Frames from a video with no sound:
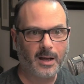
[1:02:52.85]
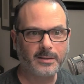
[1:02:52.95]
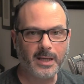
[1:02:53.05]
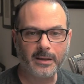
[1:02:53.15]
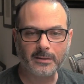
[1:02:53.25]
I'll
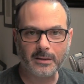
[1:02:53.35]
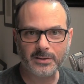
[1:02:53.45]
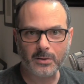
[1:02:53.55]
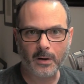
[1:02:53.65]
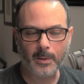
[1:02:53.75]
tell you a little
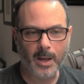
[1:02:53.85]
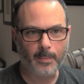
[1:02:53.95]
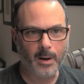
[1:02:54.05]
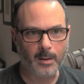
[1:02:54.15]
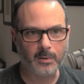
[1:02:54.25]
story
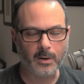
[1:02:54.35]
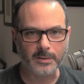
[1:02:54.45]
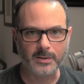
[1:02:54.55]
about Bob Ross.